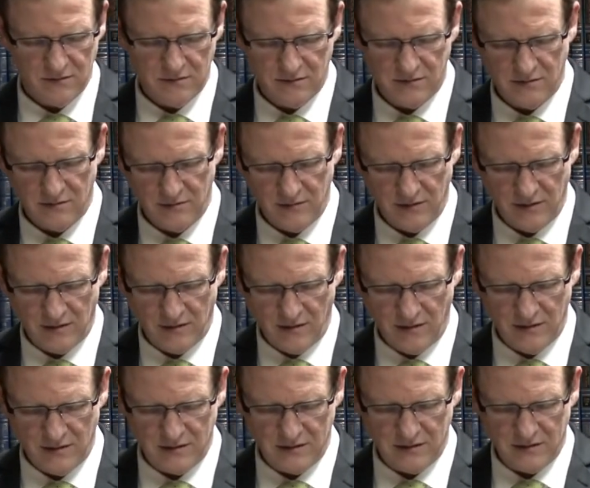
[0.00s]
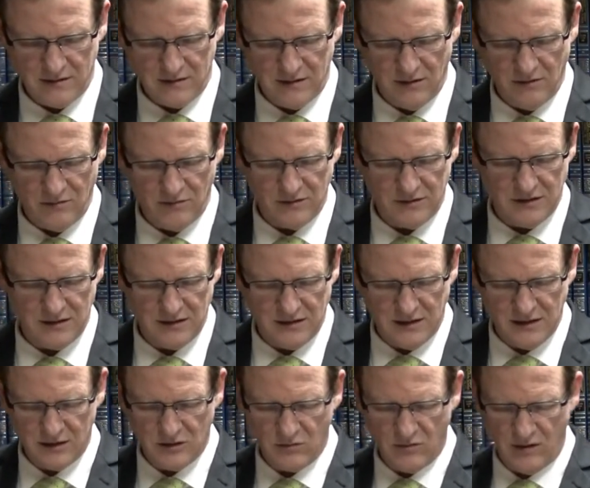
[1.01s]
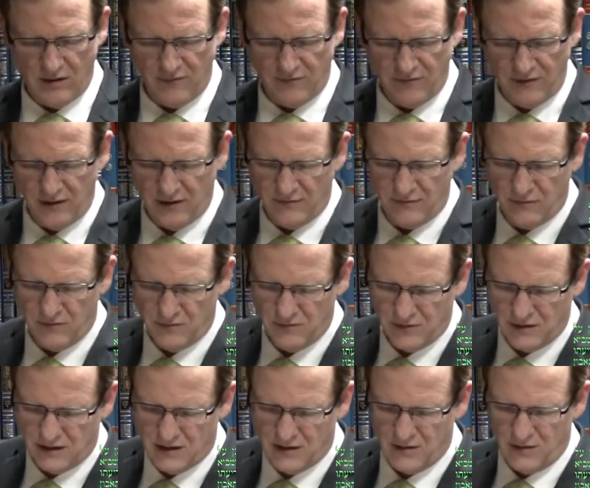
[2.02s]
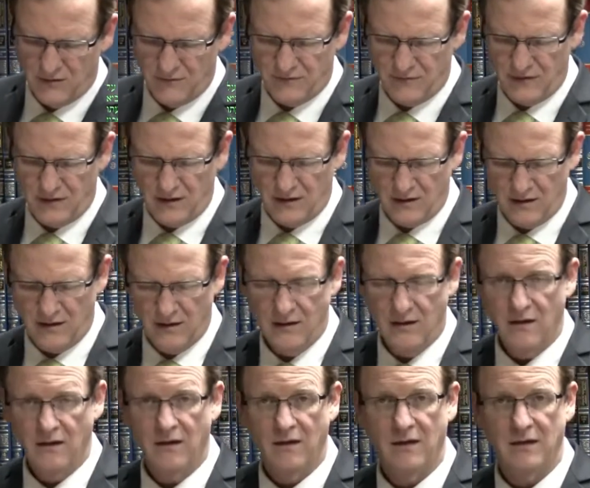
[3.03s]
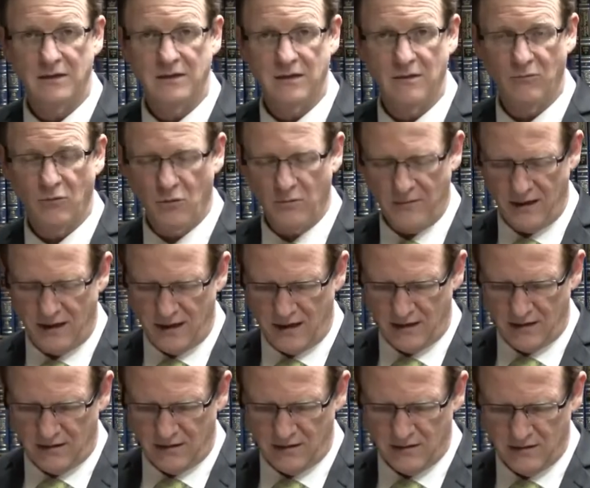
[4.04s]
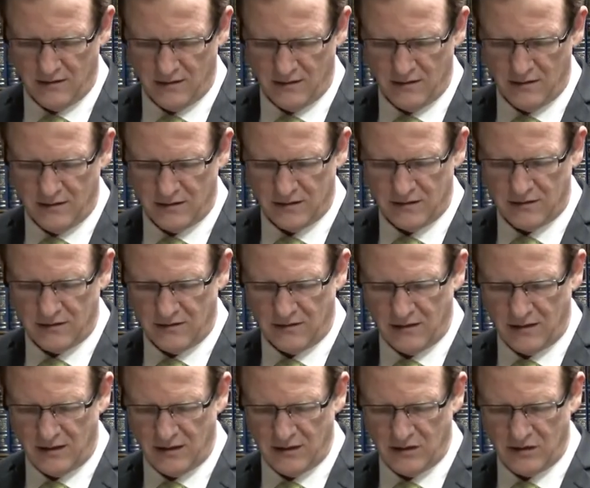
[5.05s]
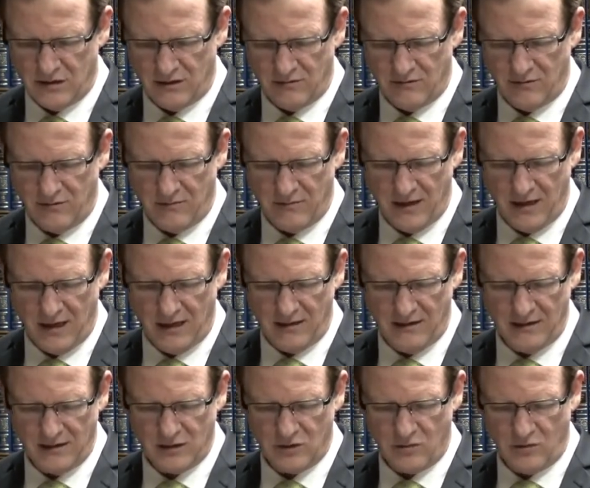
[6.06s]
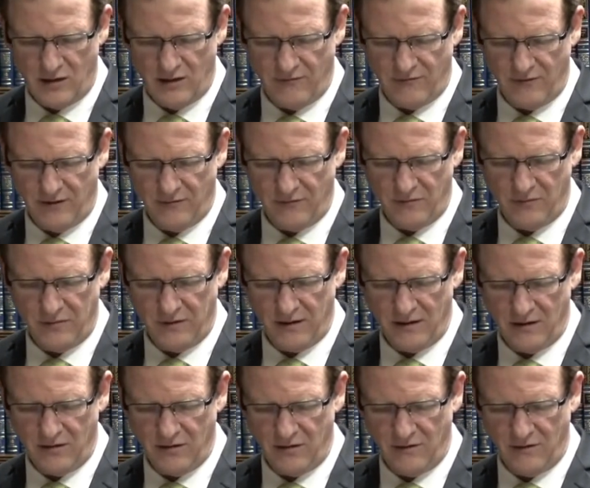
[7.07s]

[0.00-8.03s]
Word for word: So because he was disqualified from bringing an offering as a mumar, so he shall remain disqualified for bringing an